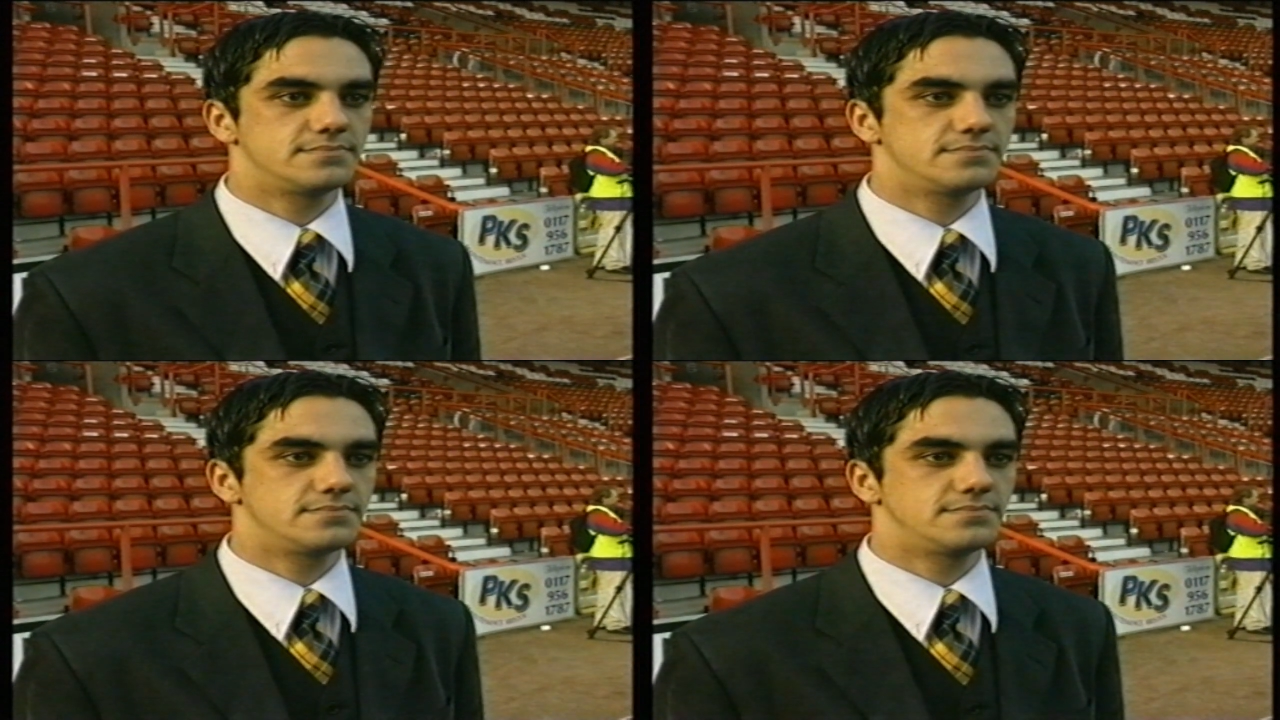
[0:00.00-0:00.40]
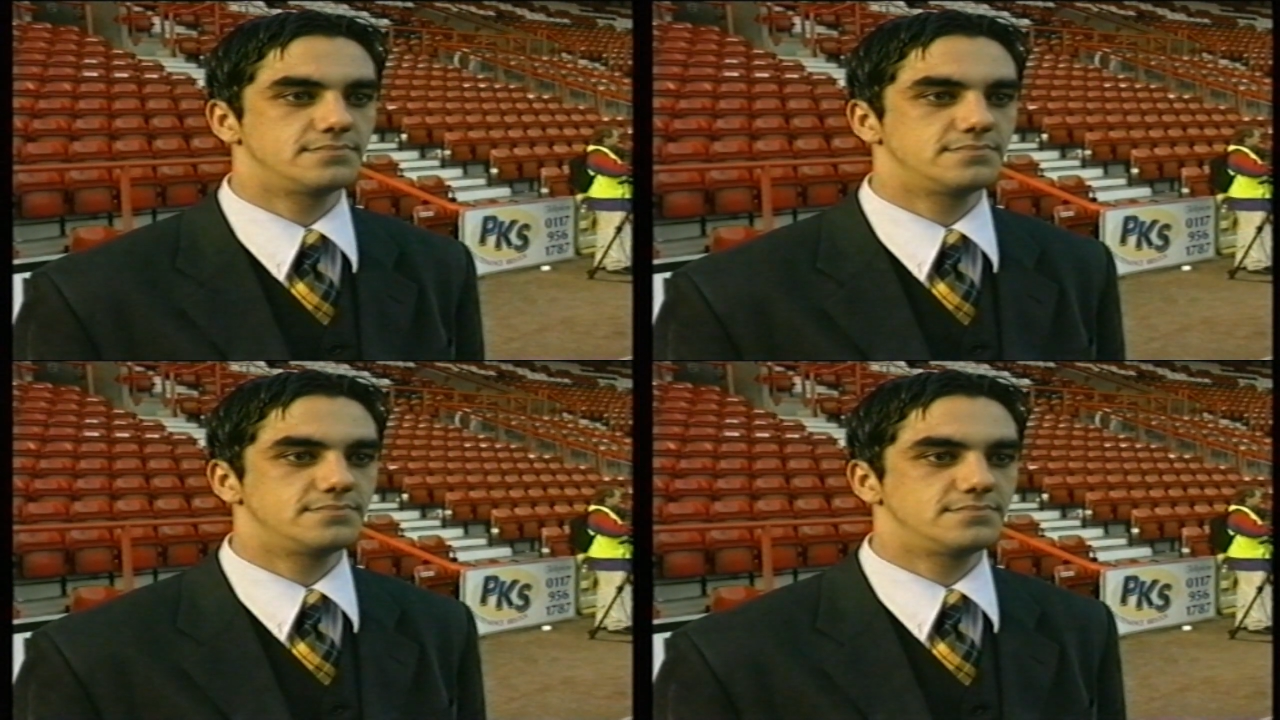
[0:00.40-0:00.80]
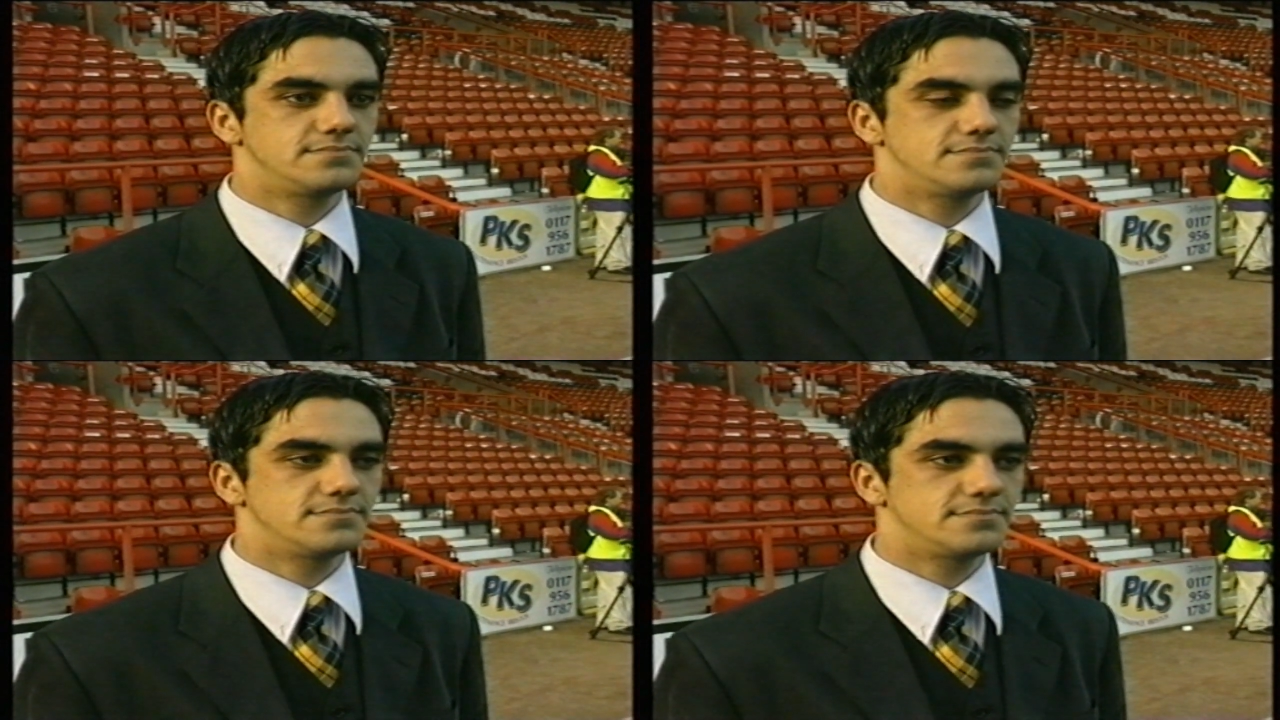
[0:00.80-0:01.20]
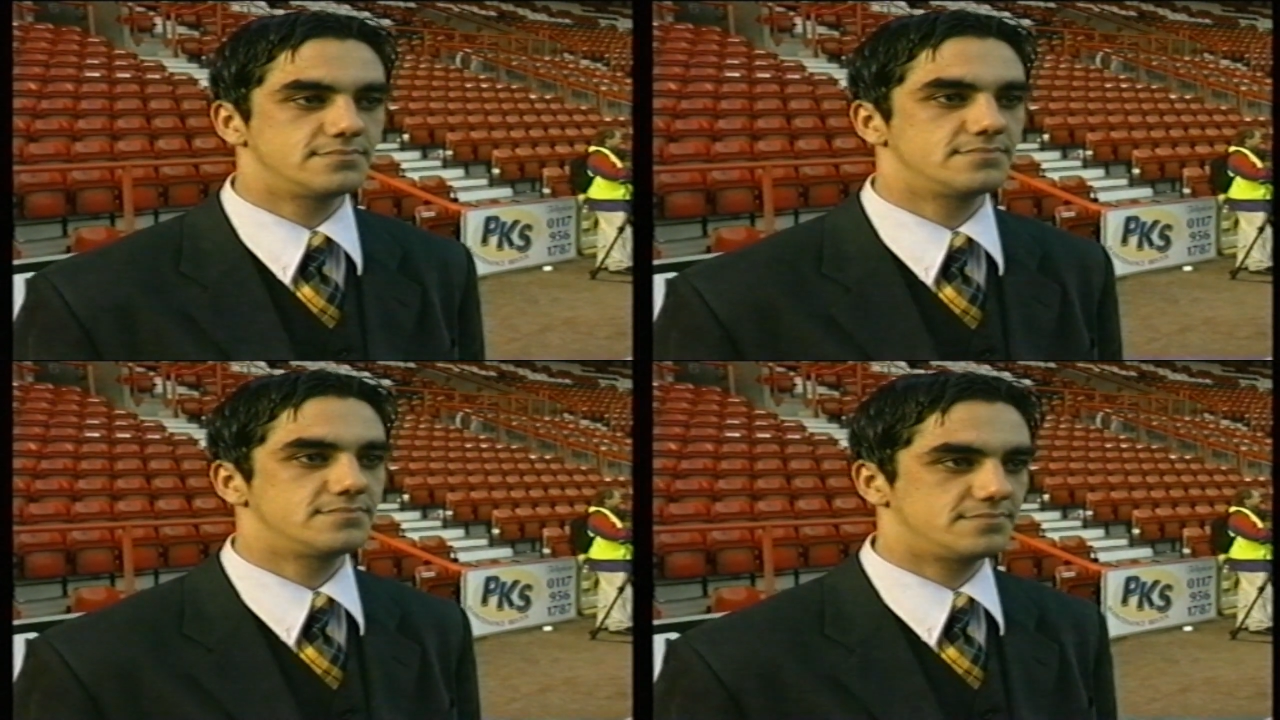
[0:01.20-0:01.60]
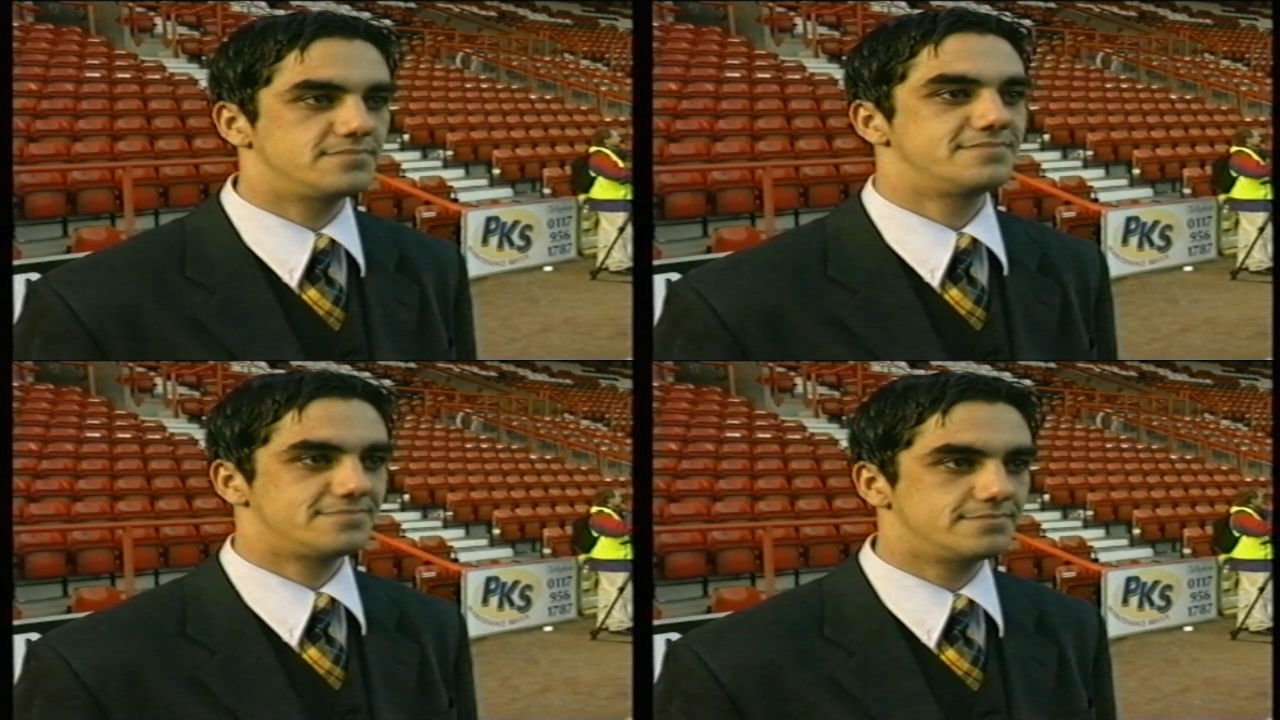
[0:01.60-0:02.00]
Scott, we uh, spoke before the
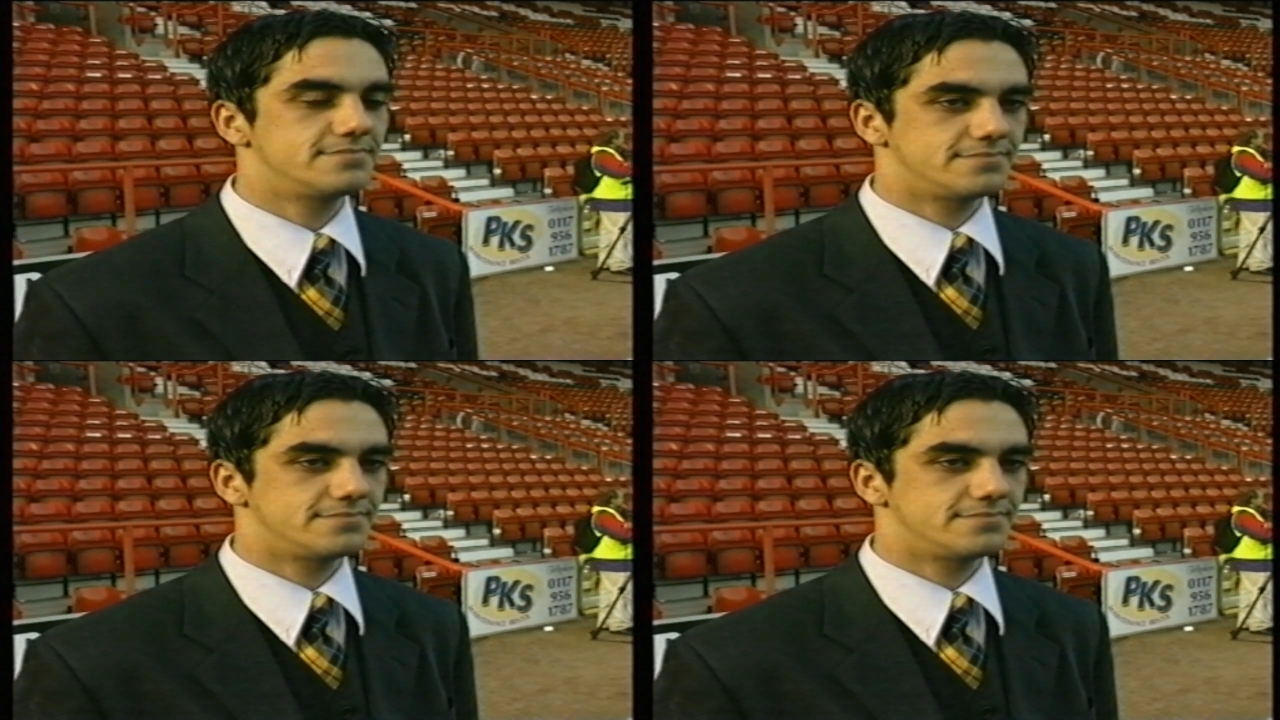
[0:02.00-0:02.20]
game.